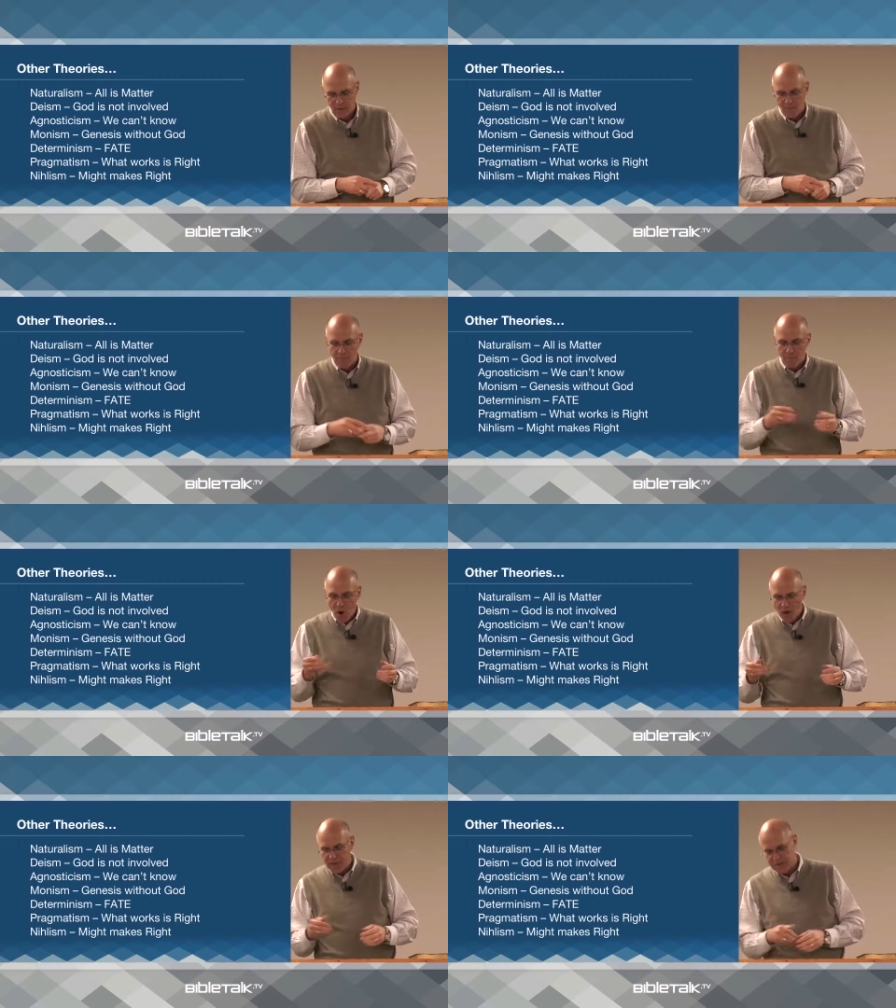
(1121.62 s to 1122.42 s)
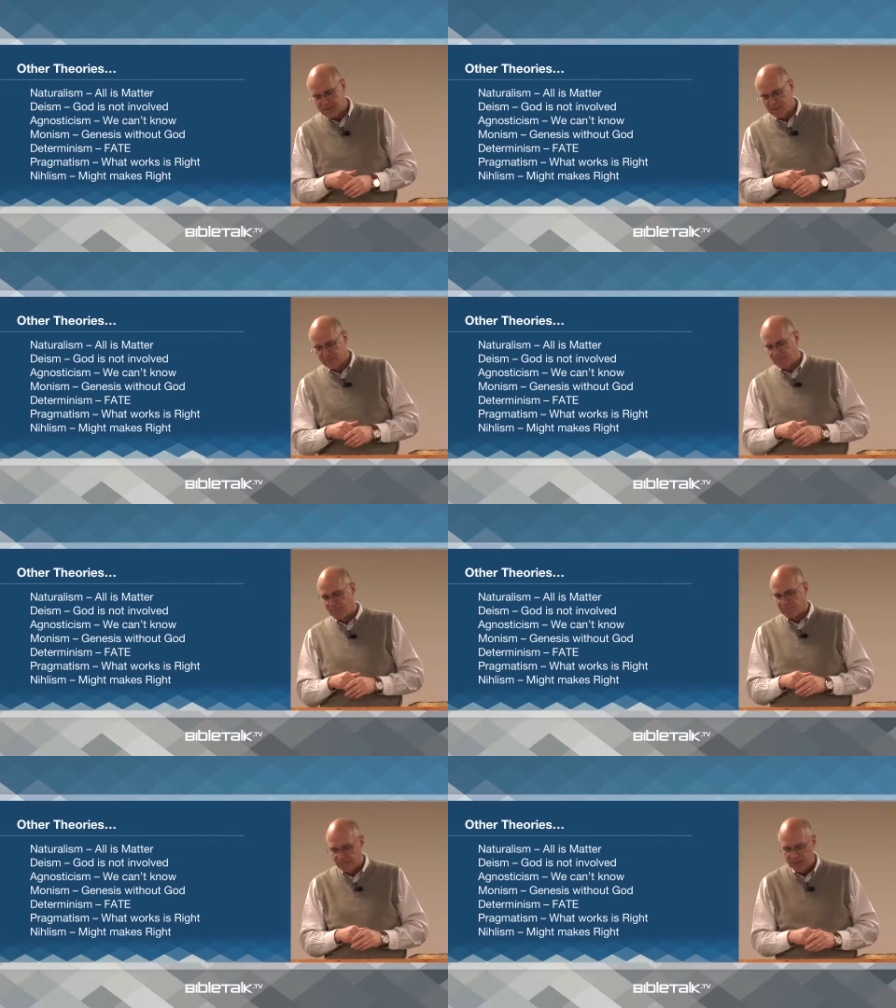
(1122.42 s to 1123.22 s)
Monism.
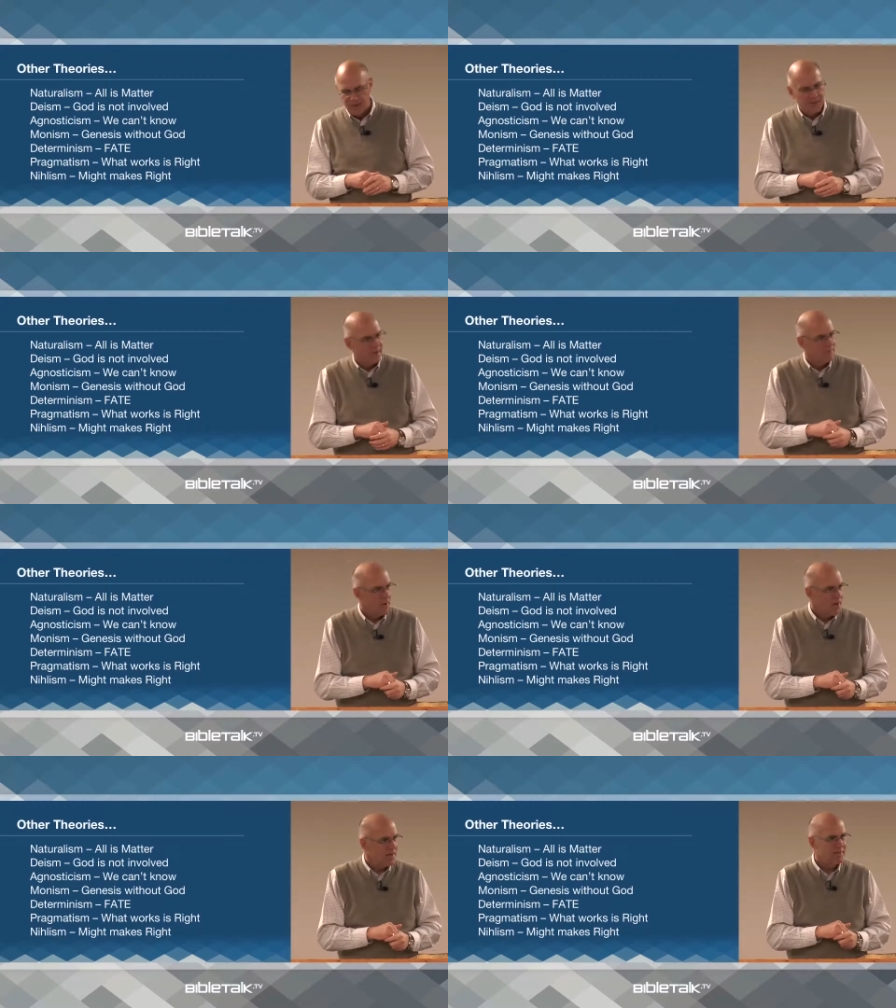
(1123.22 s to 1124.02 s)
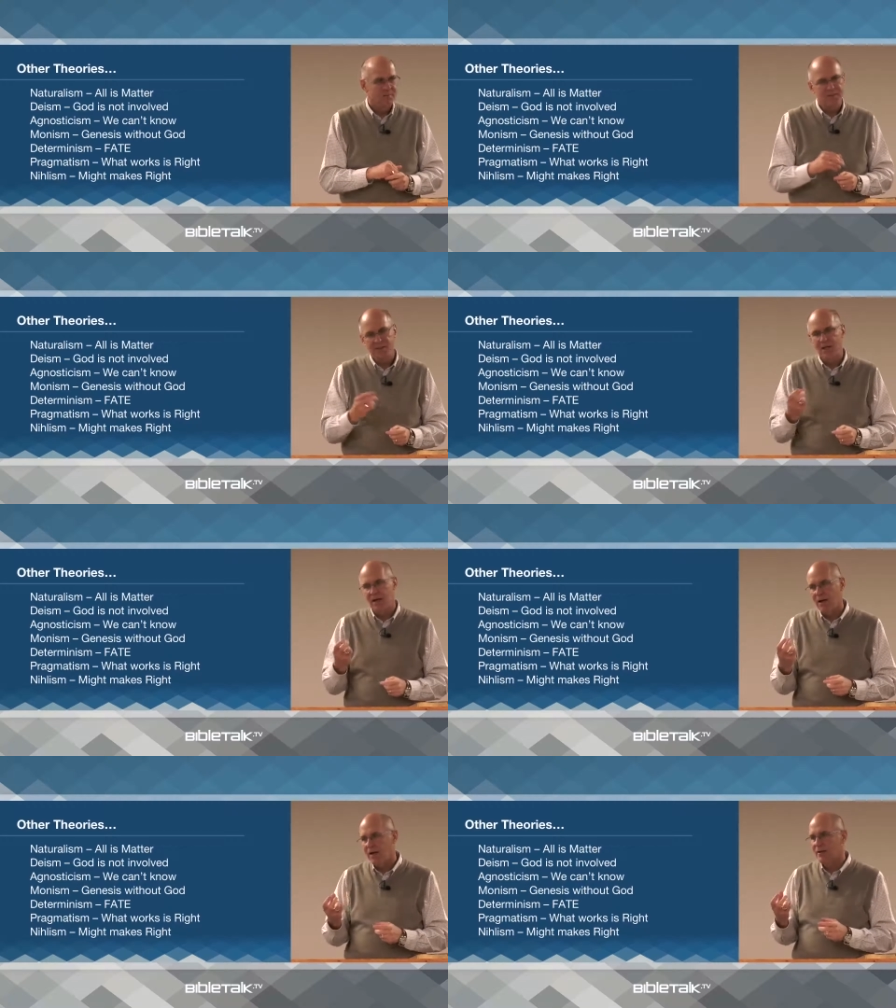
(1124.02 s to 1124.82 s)
Monism is kind
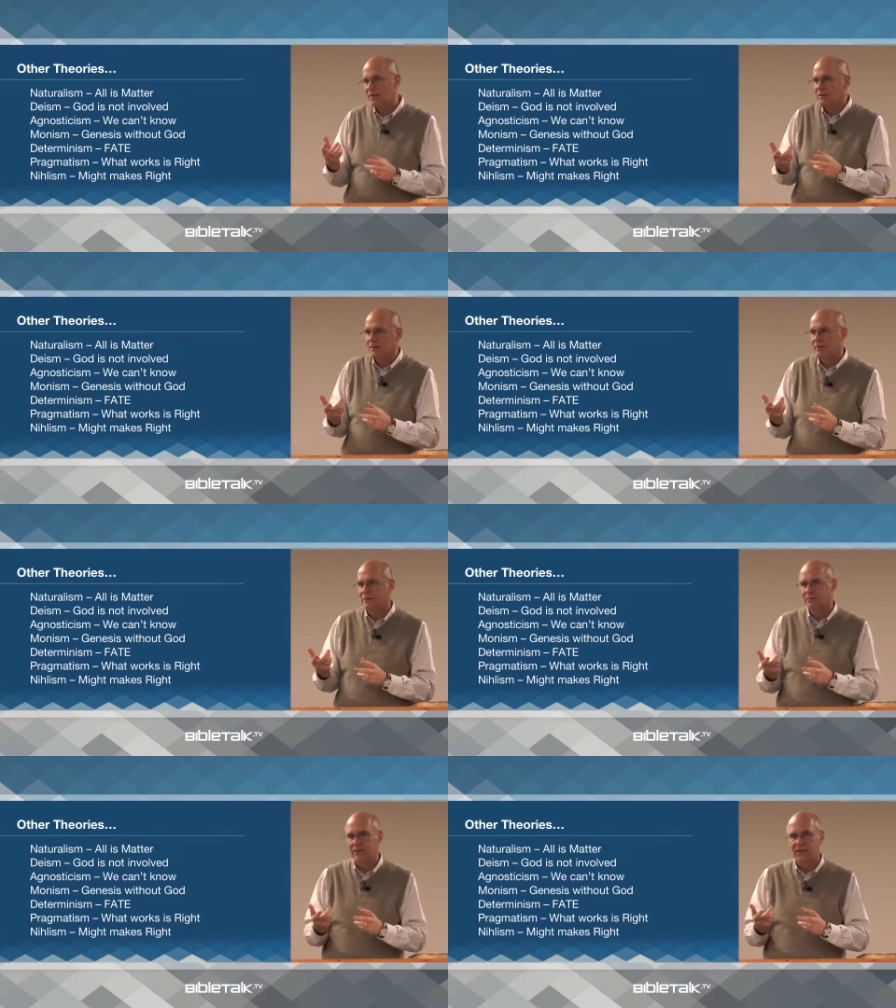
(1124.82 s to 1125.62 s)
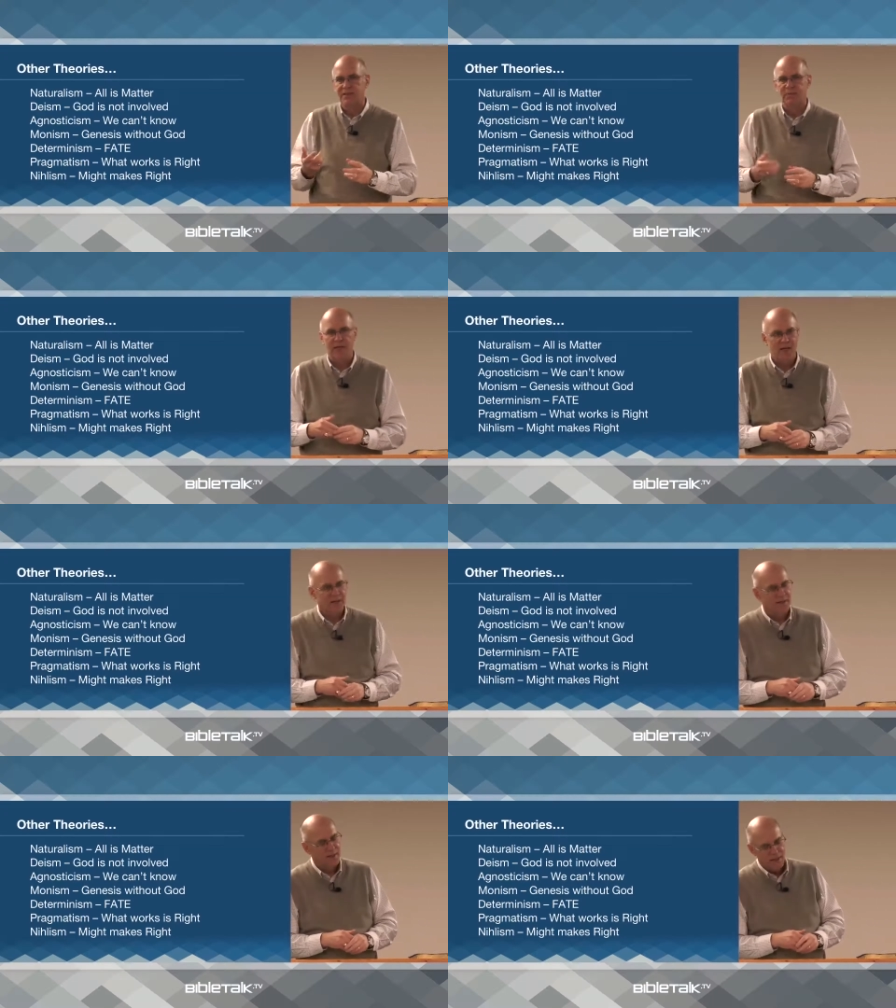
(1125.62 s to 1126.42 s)
of hard to
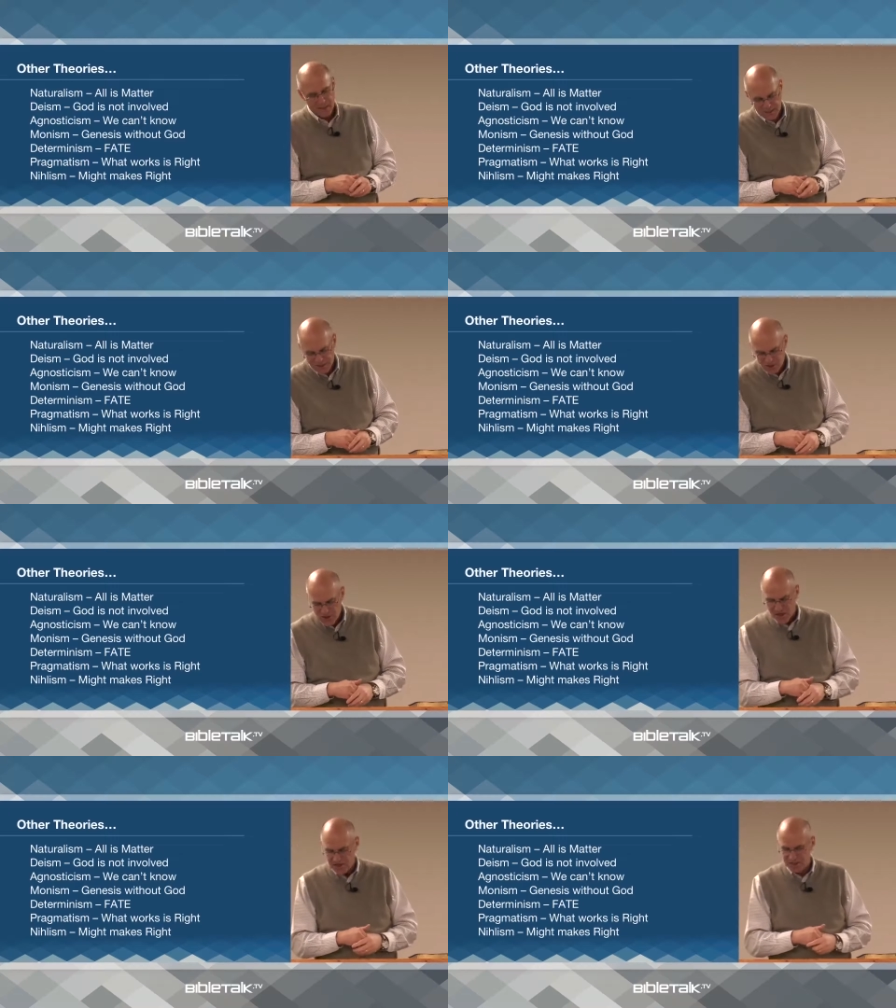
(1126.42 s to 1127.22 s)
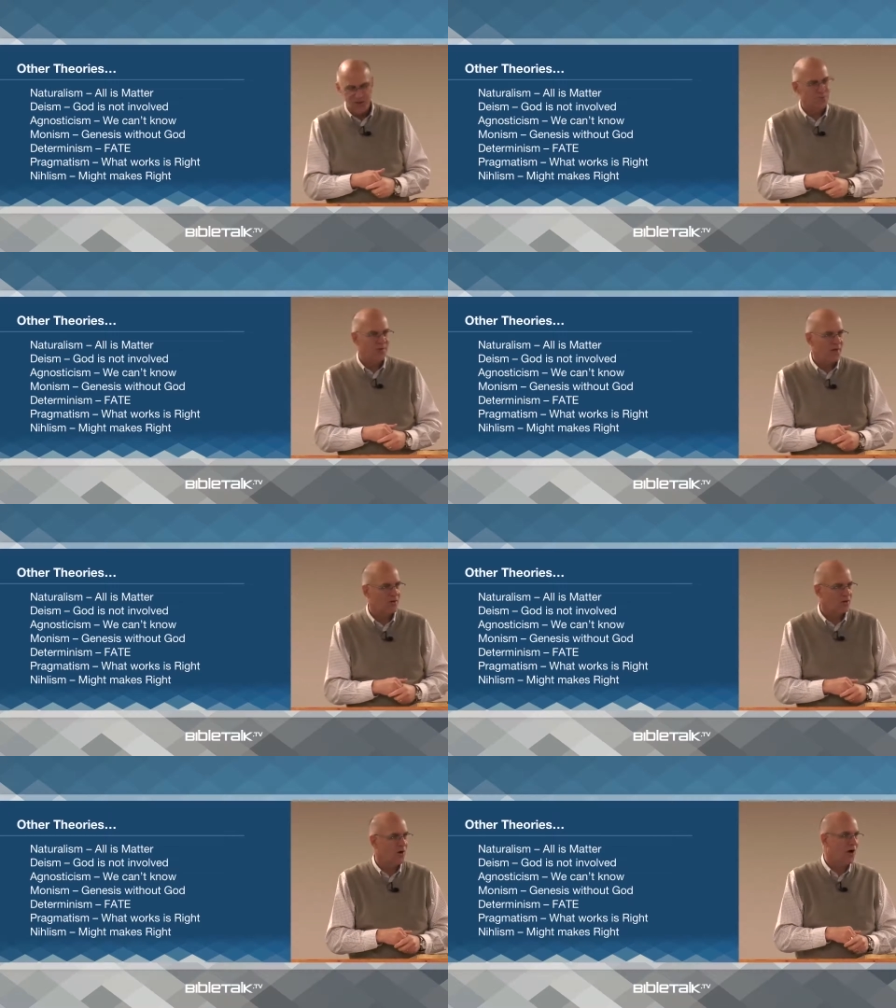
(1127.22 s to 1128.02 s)
explain. It's Genesis
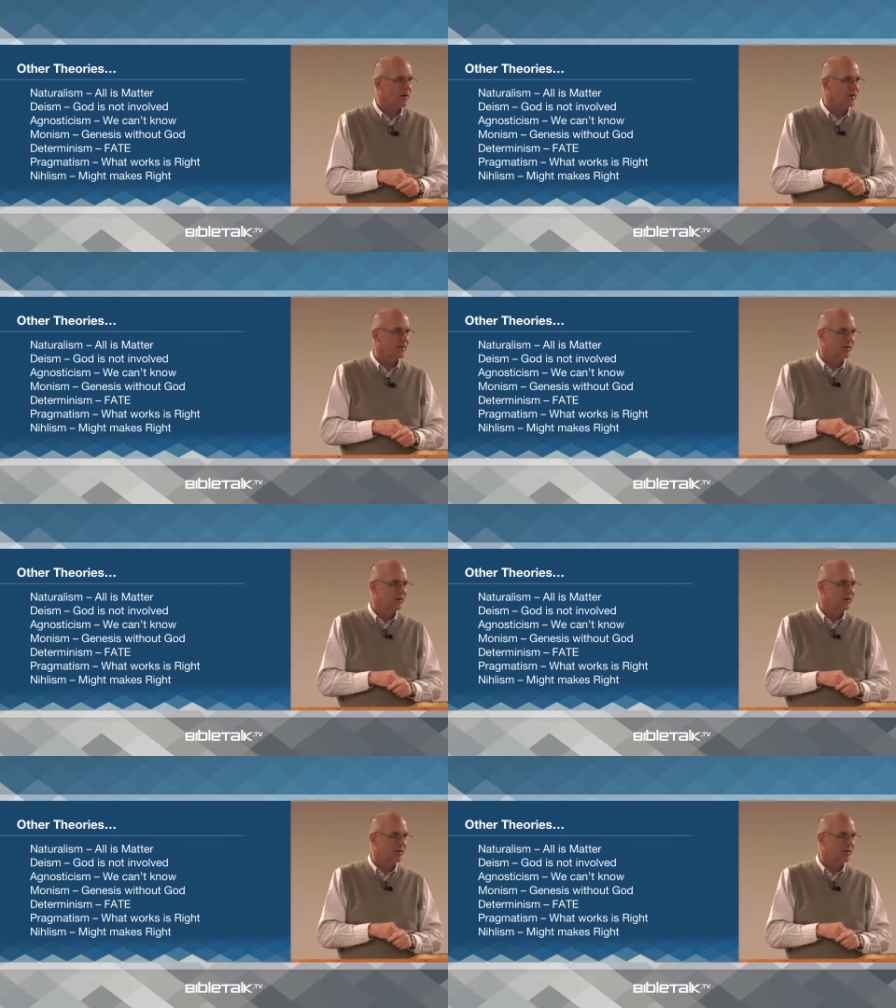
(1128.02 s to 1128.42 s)
without God.